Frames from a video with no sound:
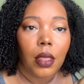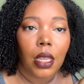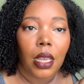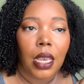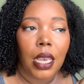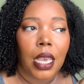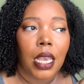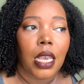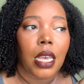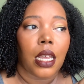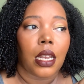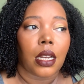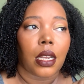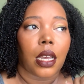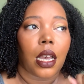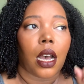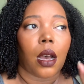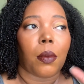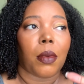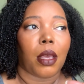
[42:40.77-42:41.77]
And
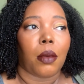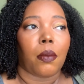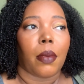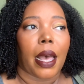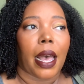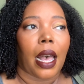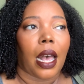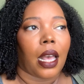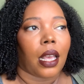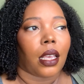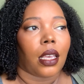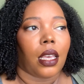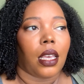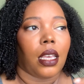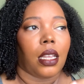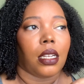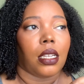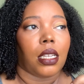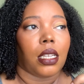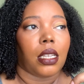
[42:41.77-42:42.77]
coming back
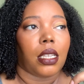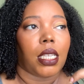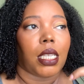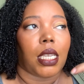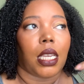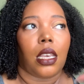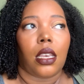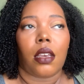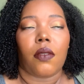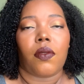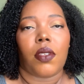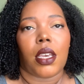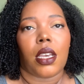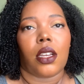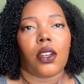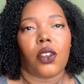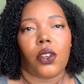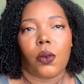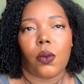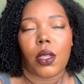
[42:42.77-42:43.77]
and seeing if they
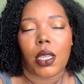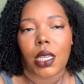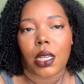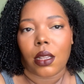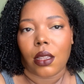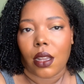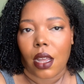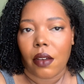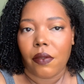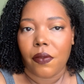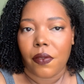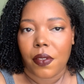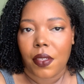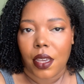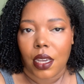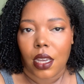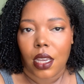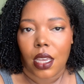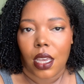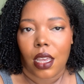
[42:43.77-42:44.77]
can do this love
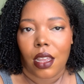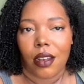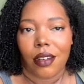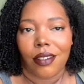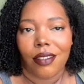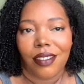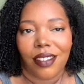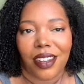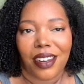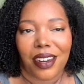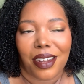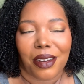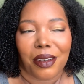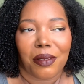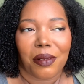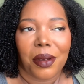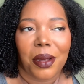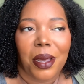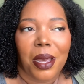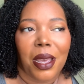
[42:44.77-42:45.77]
thing again, you
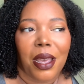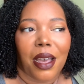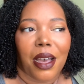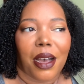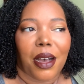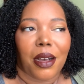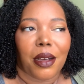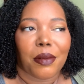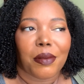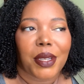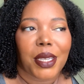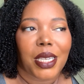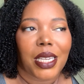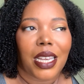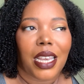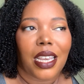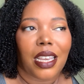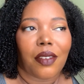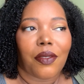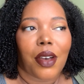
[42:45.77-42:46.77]
know,
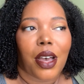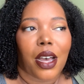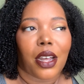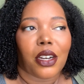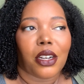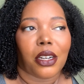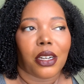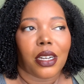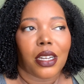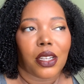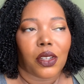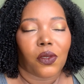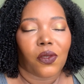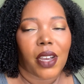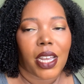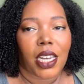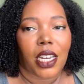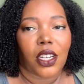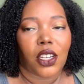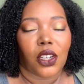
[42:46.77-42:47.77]
seeing if Hunter is
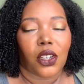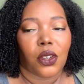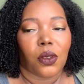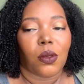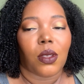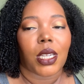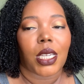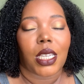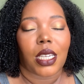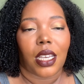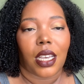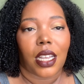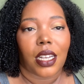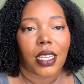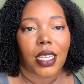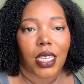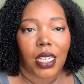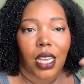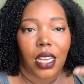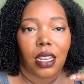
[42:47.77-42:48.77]
ready to do this again,
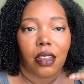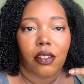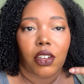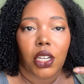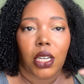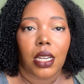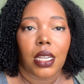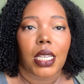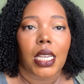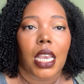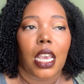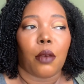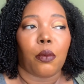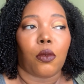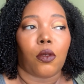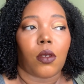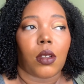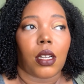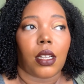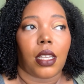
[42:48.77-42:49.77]
seeing if she is
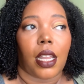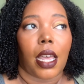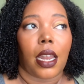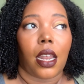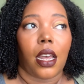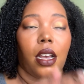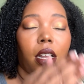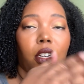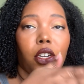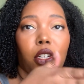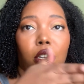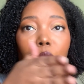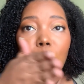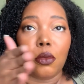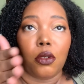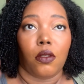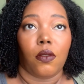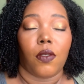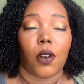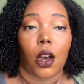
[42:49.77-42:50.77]
able to let Hunter
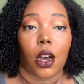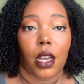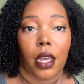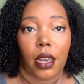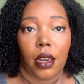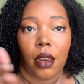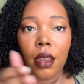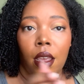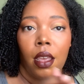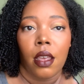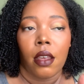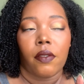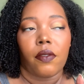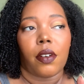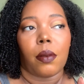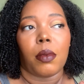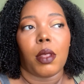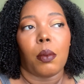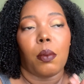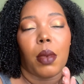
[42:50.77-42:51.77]
move on
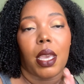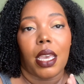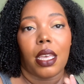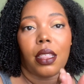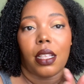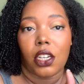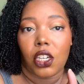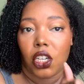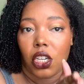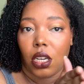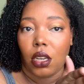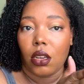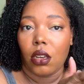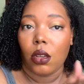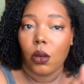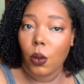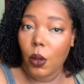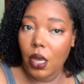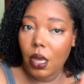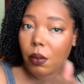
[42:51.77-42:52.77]
from the man that she
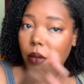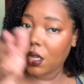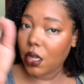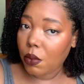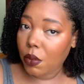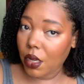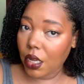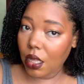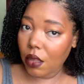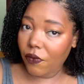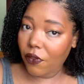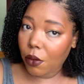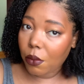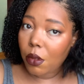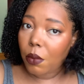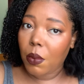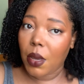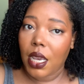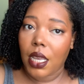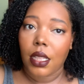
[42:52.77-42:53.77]
knew him to be, from the
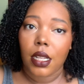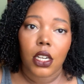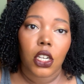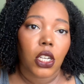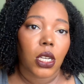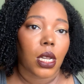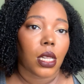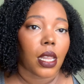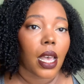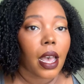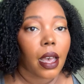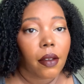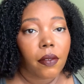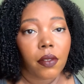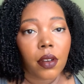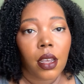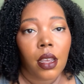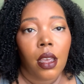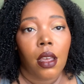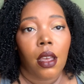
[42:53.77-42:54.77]
man that she left,
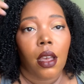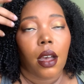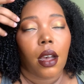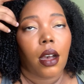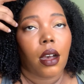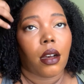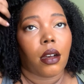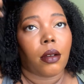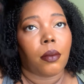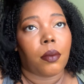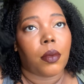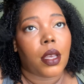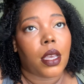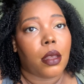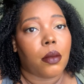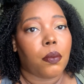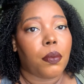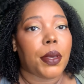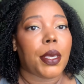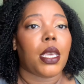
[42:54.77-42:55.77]

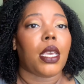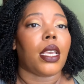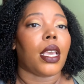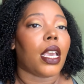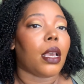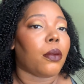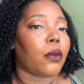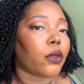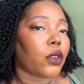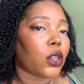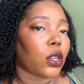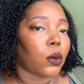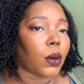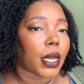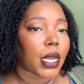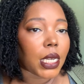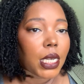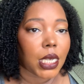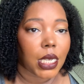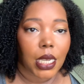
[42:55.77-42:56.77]
and being able to
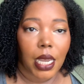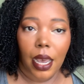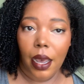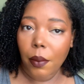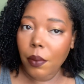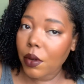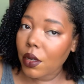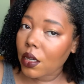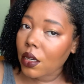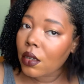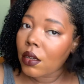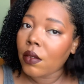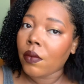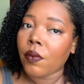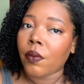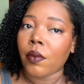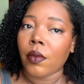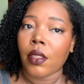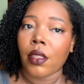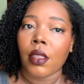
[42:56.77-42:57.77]
accept
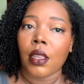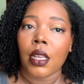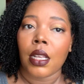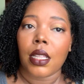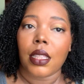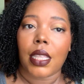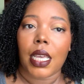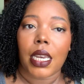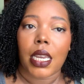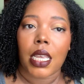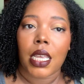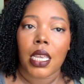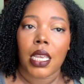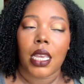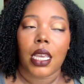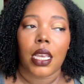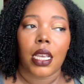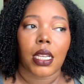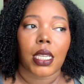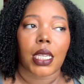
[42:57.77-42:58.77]
that he
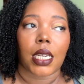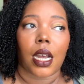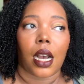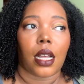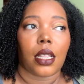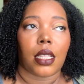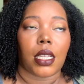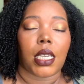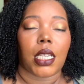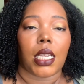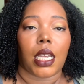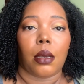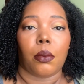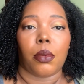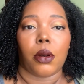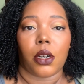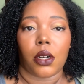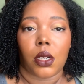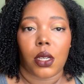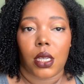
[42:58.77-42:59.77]
is not the same
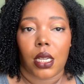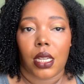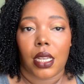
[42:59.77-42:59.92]
person